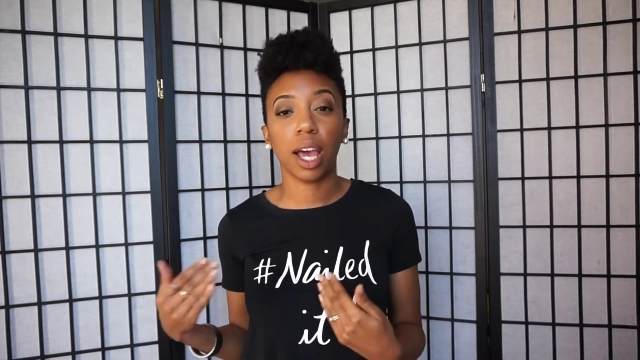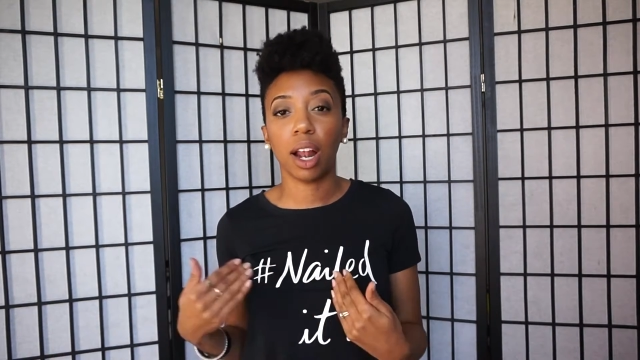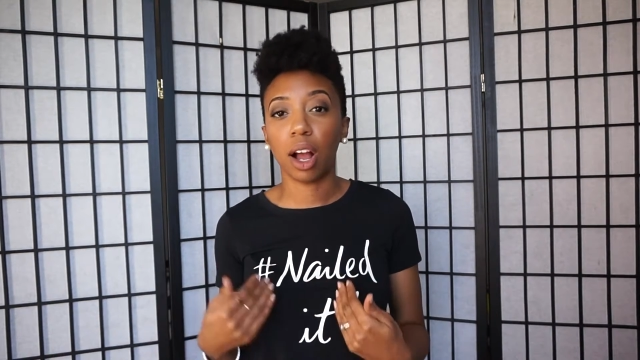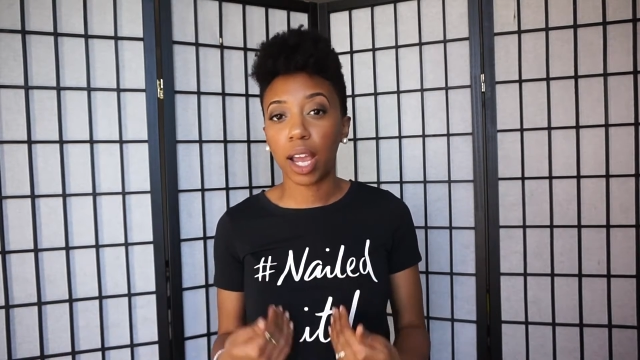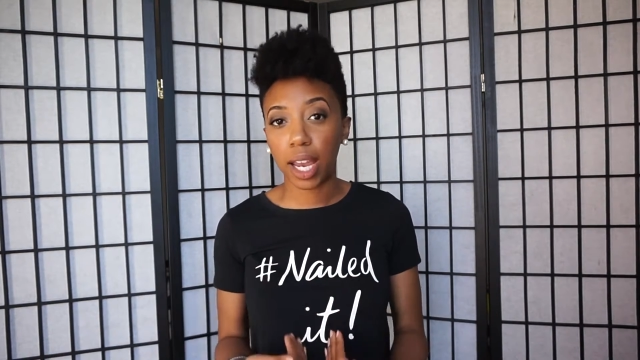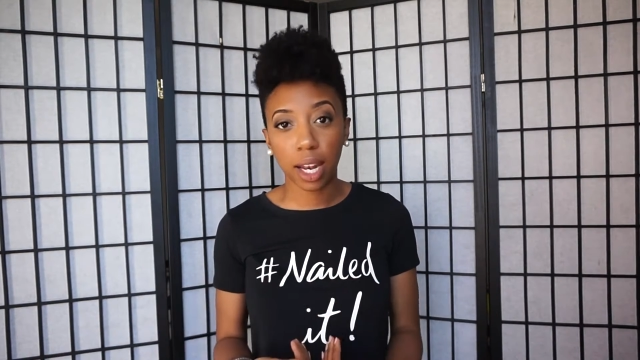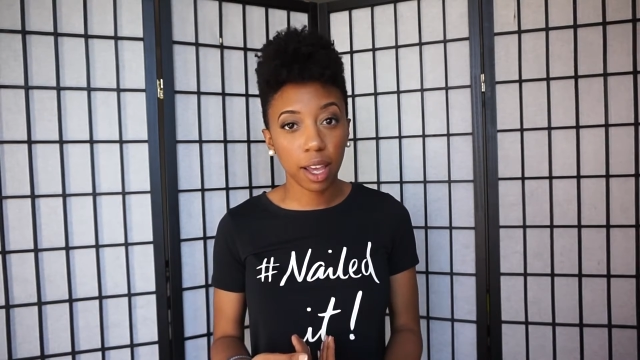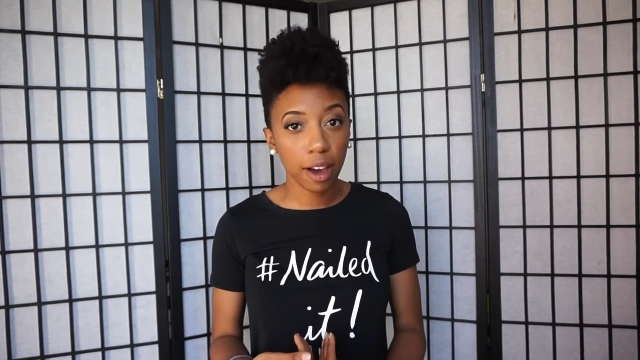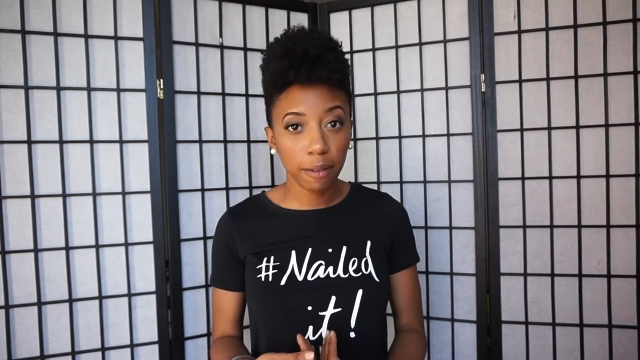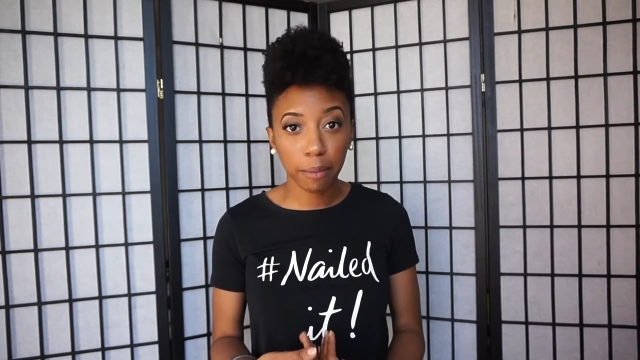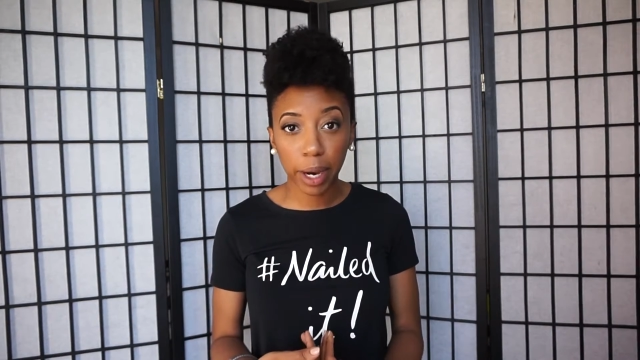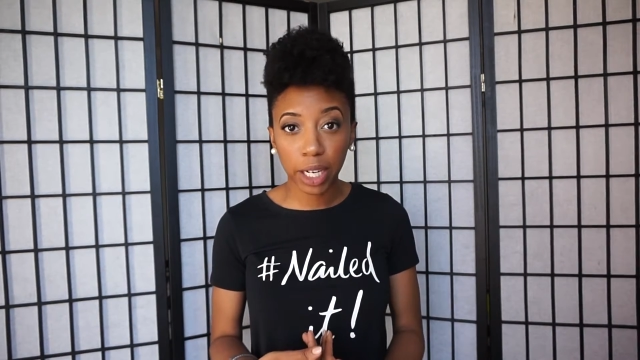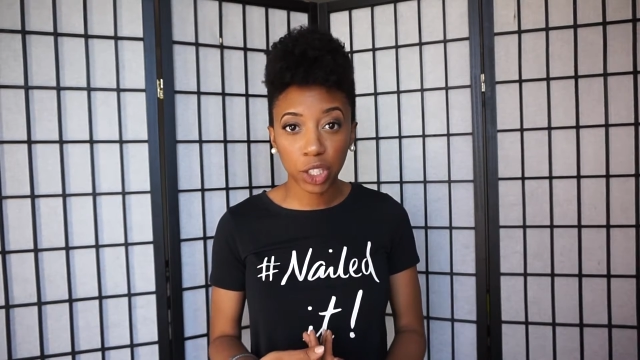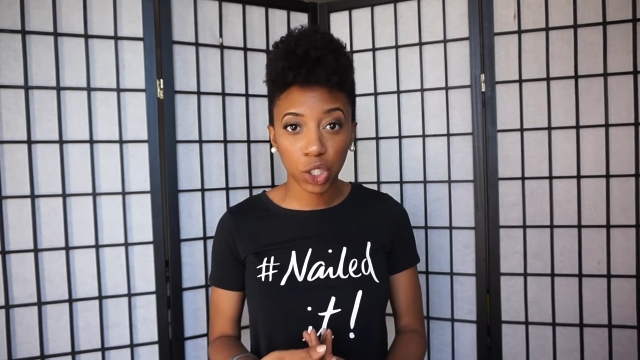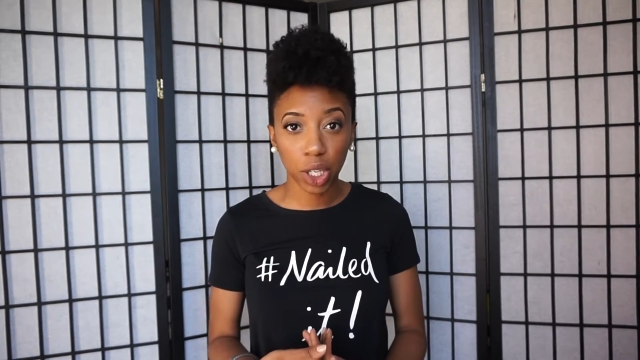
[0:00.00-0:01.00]
at any of
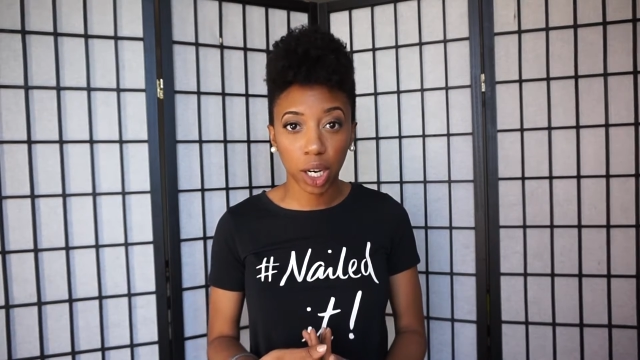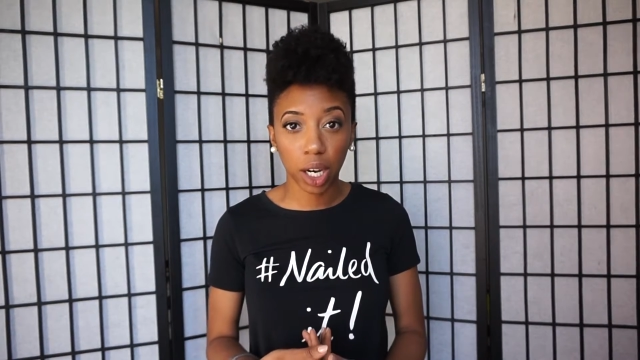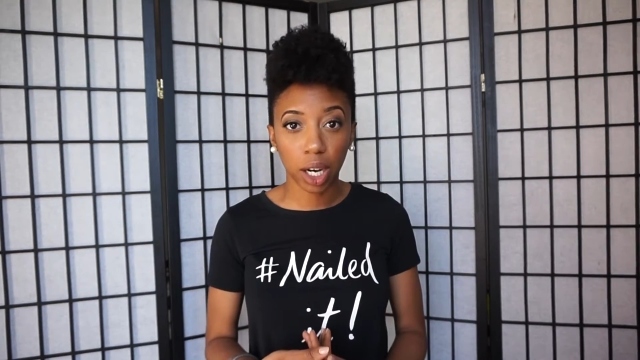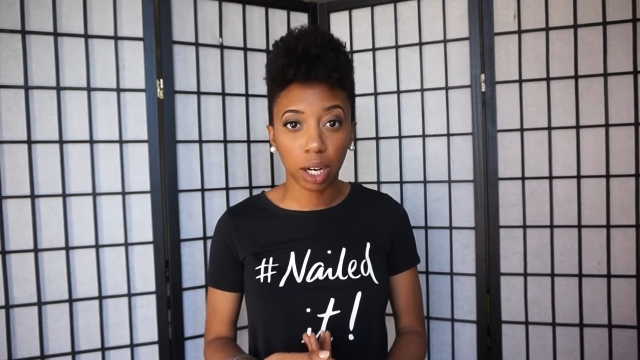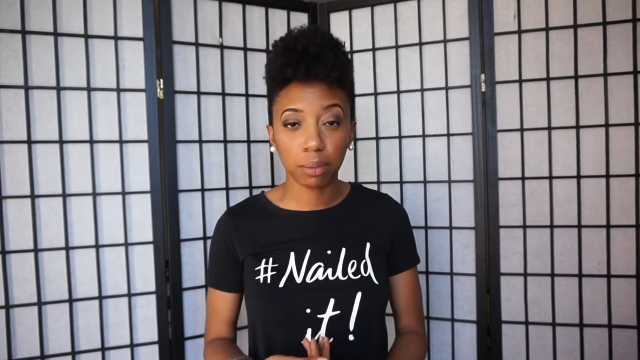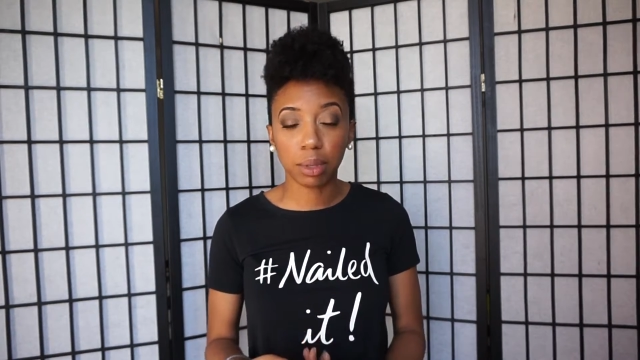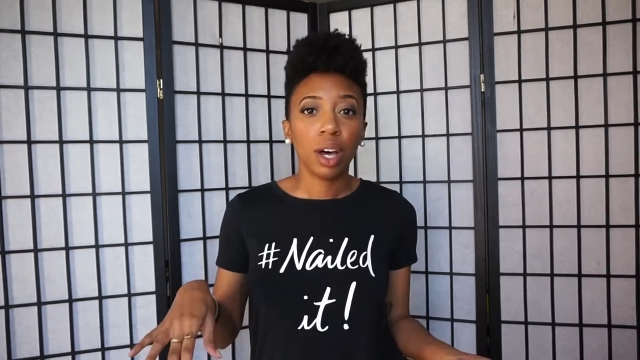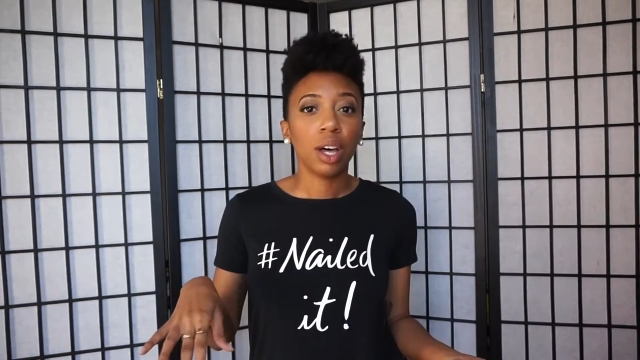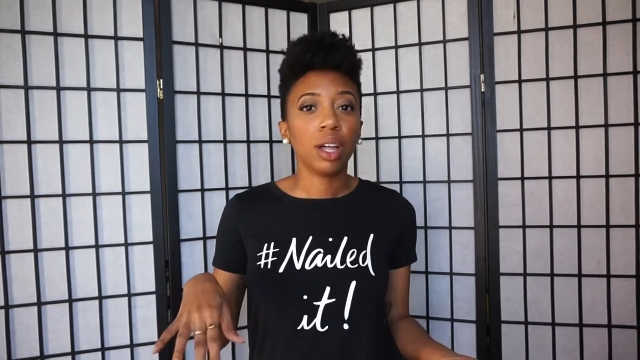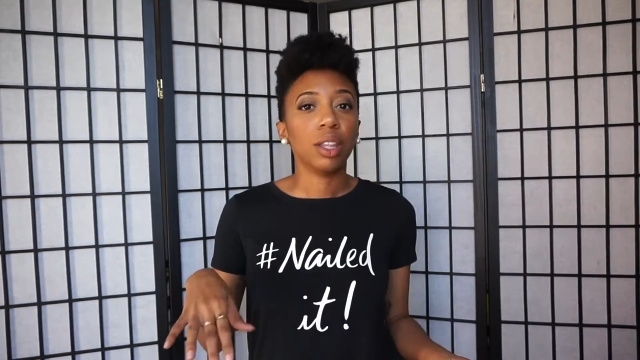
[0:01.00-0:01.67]
my jobs.